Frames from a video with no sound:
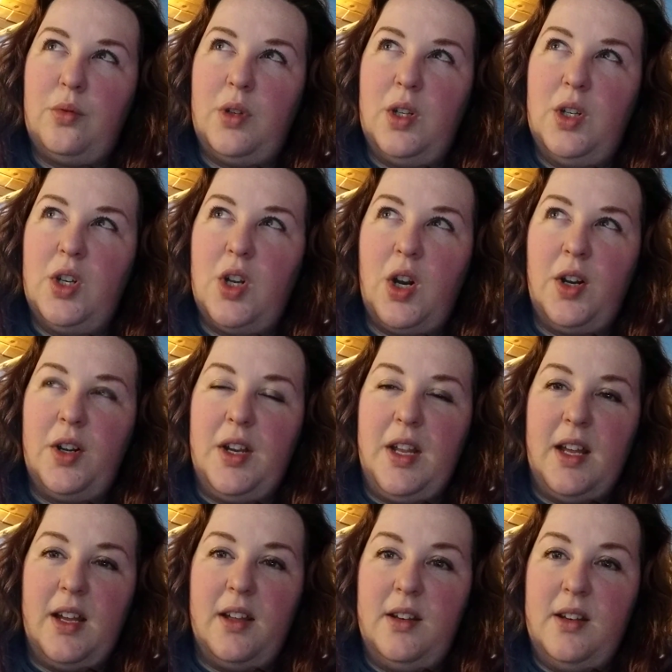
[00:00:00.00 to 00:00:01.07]

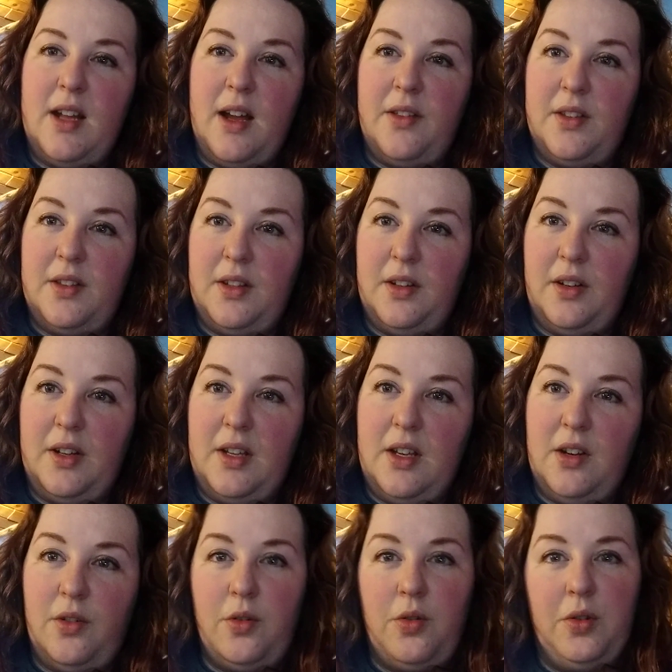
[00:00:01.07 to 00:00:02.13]
Narnia now that they're a
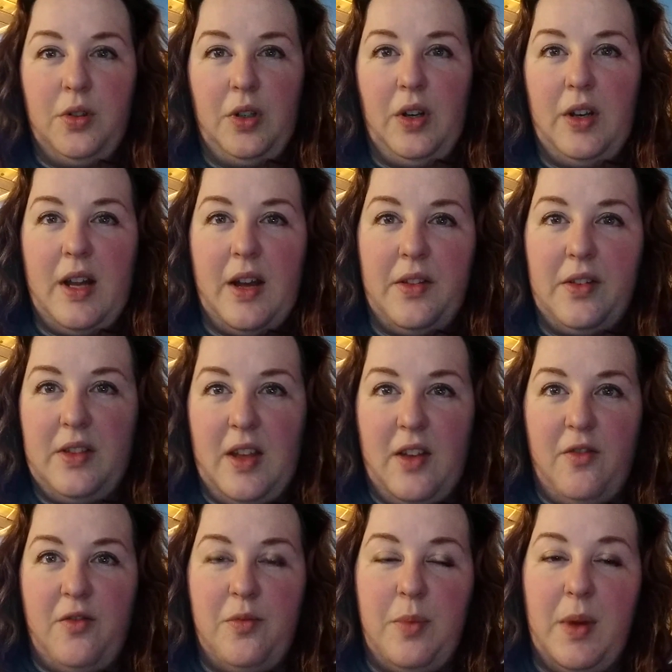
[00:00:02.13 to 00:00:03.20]
year older, now that
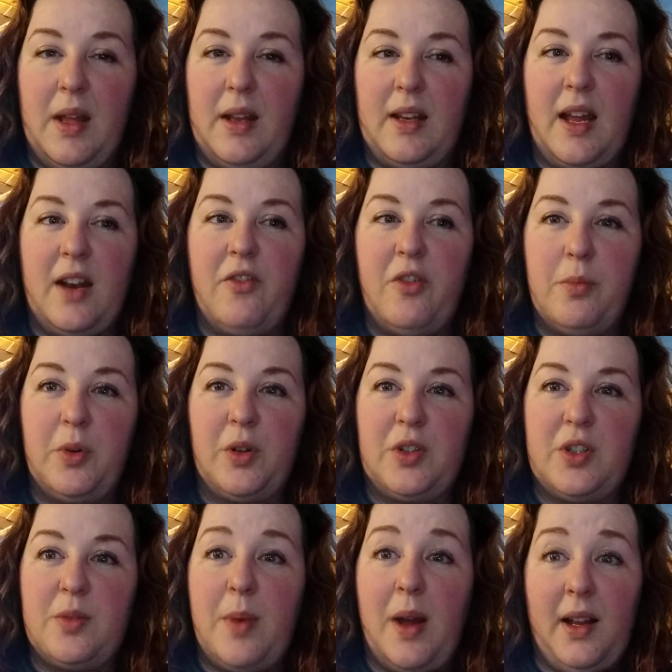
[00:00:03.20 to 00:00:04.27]
they've been kind of
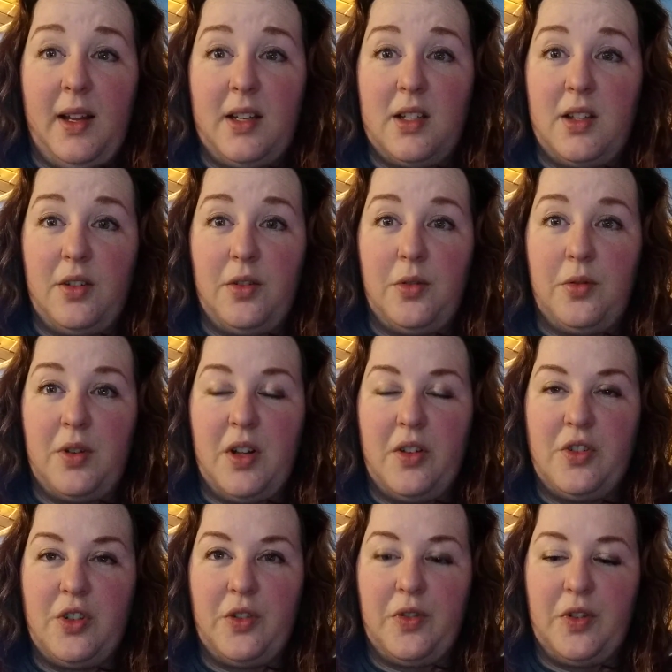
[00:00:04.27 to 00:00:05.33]
immersed back into their own
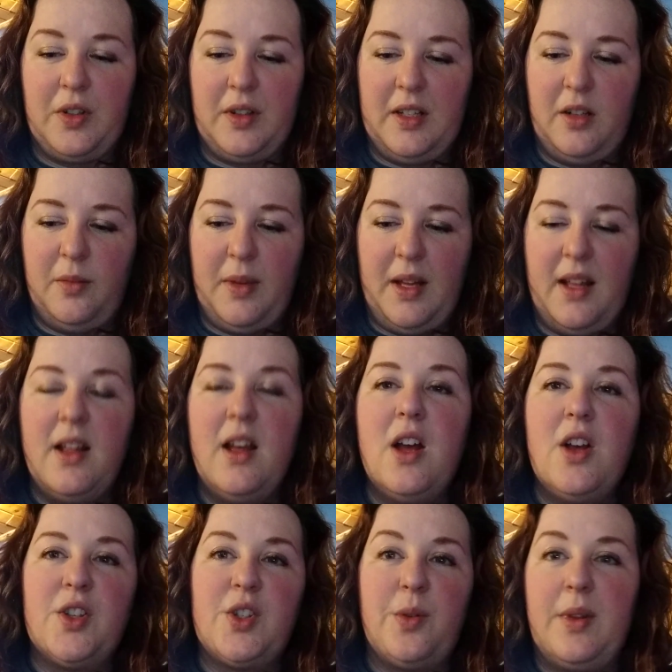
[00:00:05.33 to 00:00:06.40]
culture for a little bit.
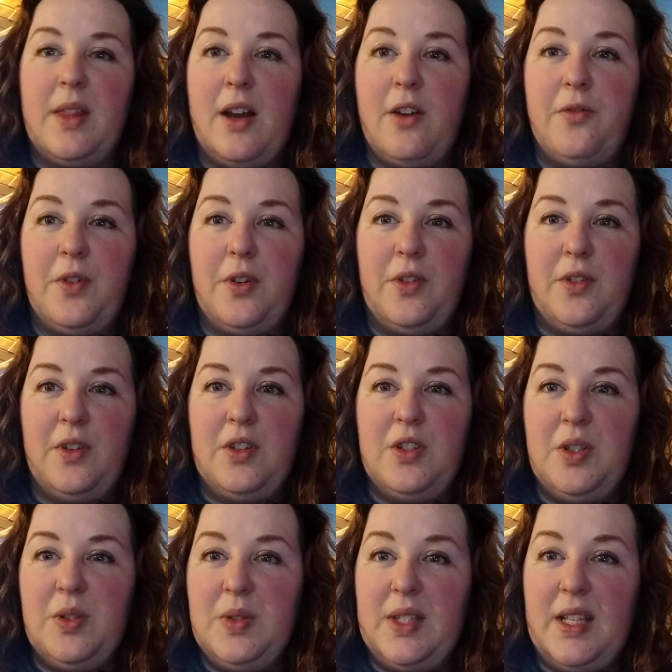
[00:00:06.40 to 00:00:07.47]
So without further
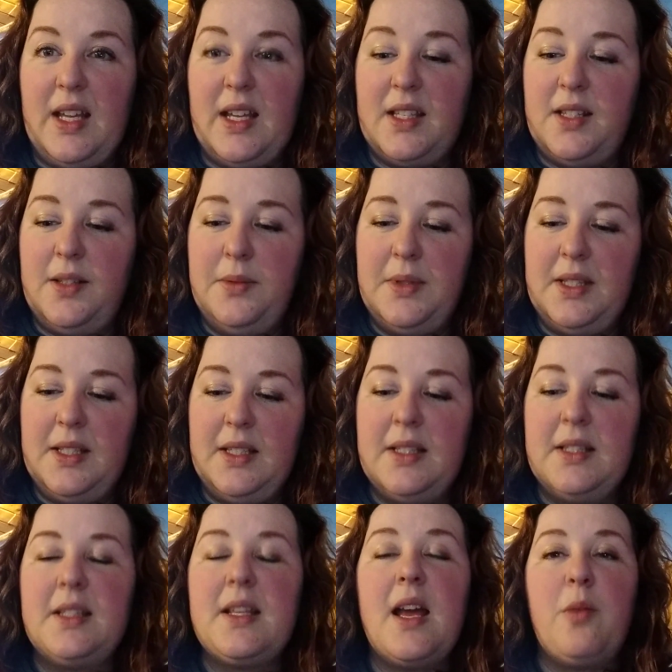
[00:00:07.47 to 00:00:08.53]
ado, C.S.
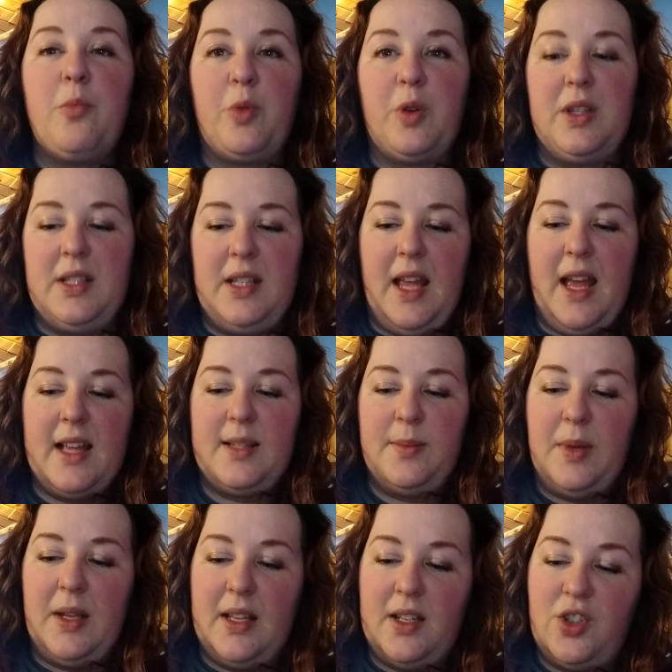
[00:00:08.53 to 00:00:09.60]
Lewis's Prince
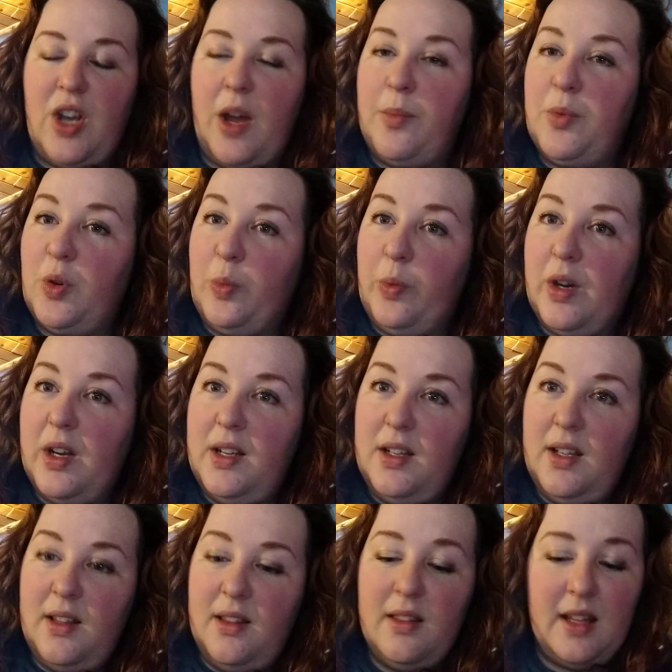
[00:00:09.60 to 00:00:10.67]
Caspian, Chapter
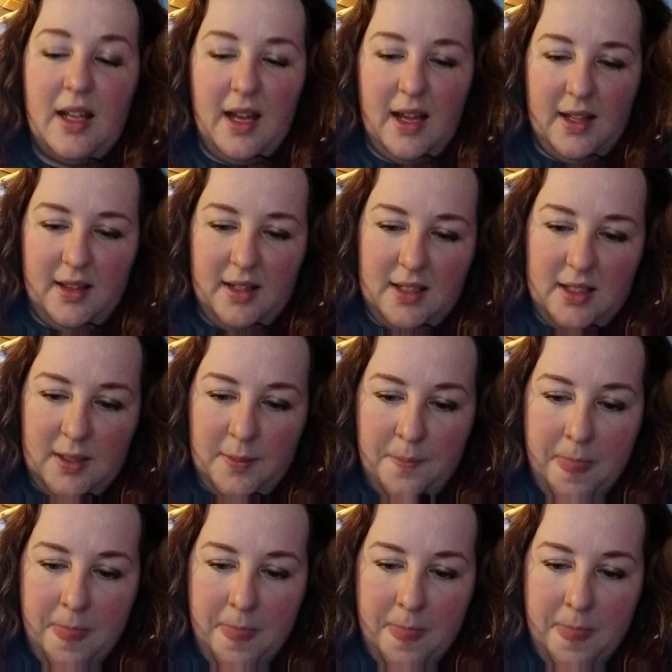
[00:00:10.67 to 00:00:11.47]
1 The Island.